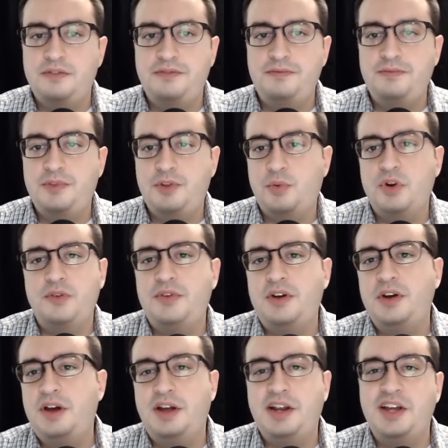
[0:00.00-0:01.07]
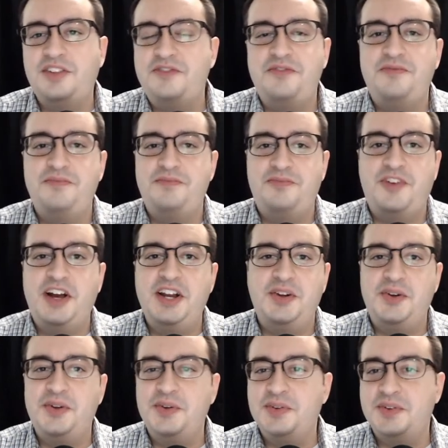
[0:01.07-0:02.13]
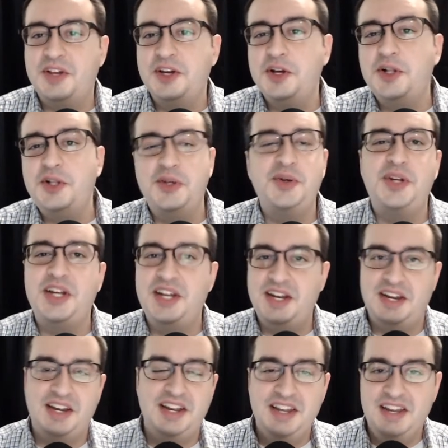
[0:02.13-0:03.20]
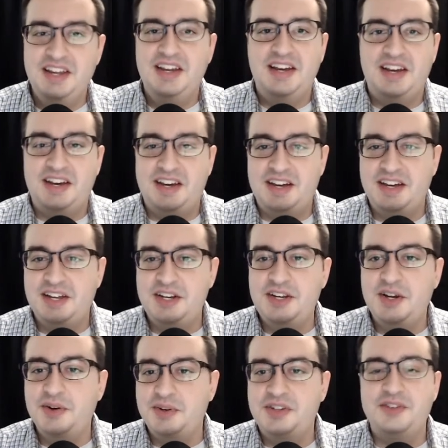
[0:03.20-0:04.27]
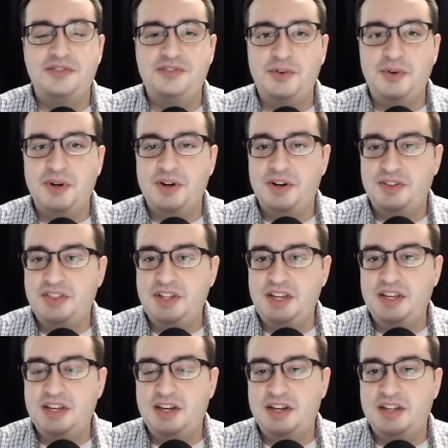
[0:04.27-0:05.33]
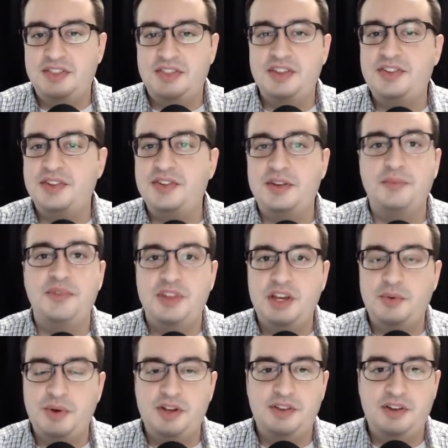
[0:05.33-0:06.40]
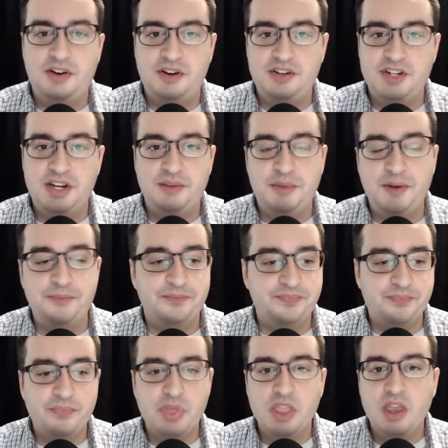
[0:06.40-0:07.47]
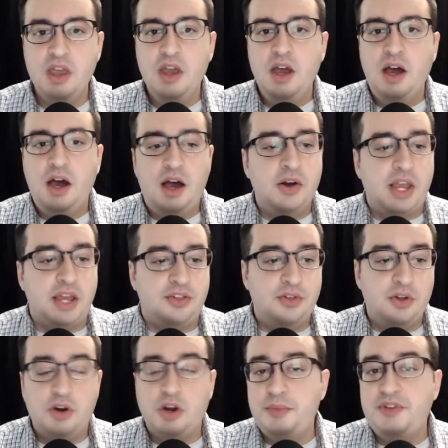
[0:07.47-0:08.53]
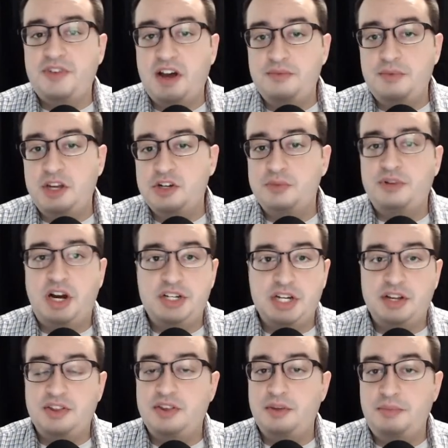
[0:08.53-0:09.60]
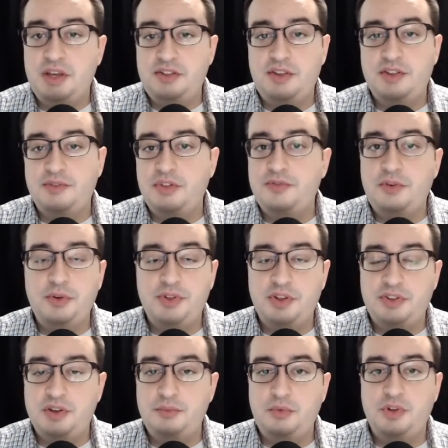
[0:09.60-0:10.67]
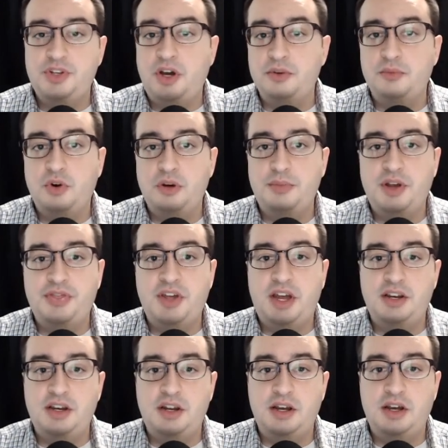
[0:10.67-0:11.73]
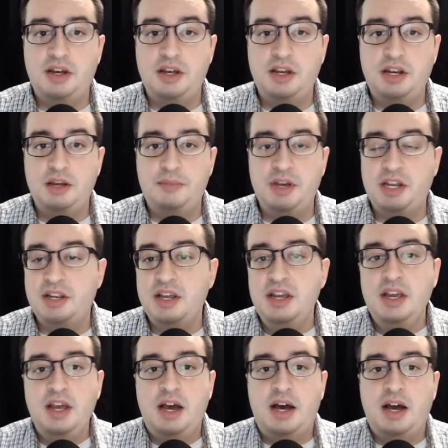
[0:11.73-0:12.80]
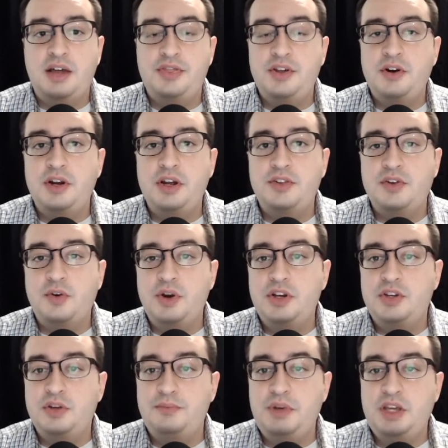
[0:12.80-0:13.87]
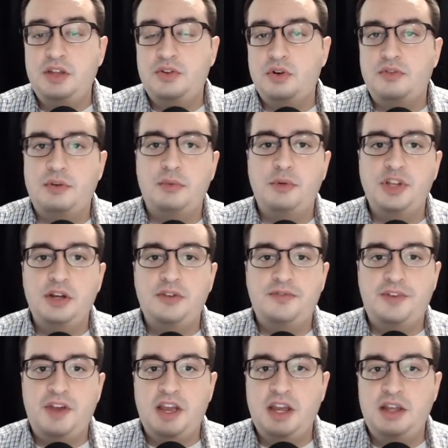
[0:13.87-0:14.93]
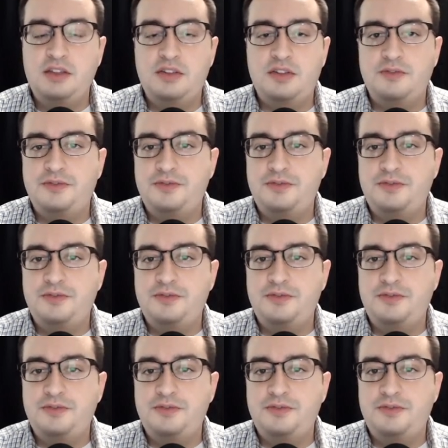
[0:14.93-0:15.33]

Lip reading: sort of a nice final concluding note for the system sequence here at JMU. Okay, so there are going to be 5 major projects, pieces of the full system. We'll talk more about that in a bit. There is going to be sort of a multi-phase